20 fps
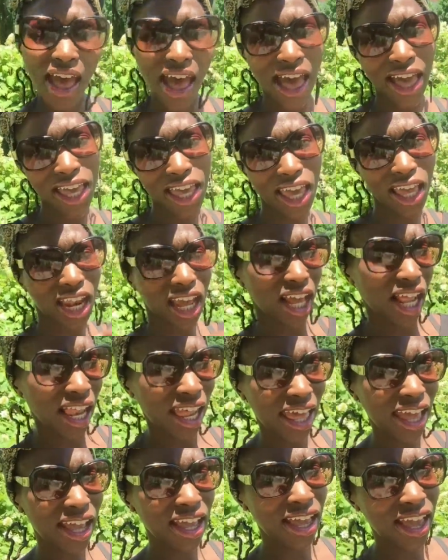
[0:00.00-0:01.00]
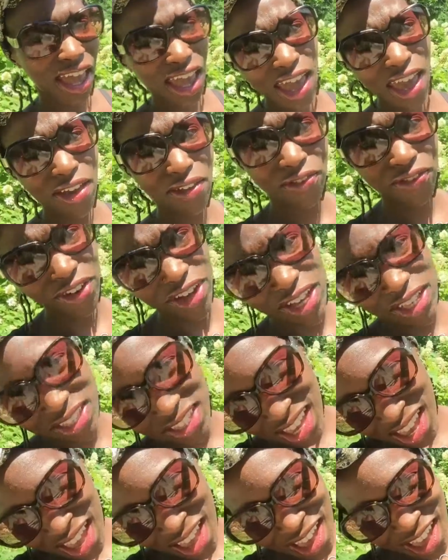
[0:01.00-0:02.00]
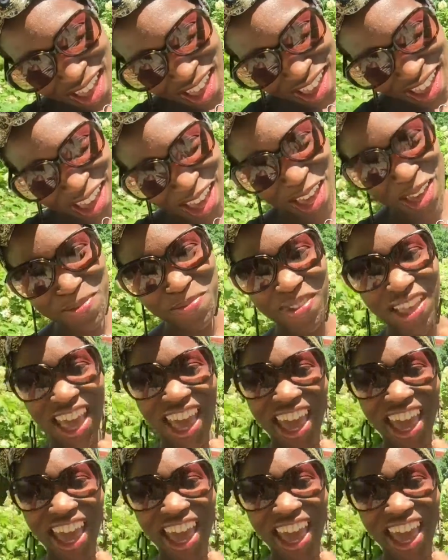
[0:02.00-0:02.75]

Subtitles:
I get a click every time.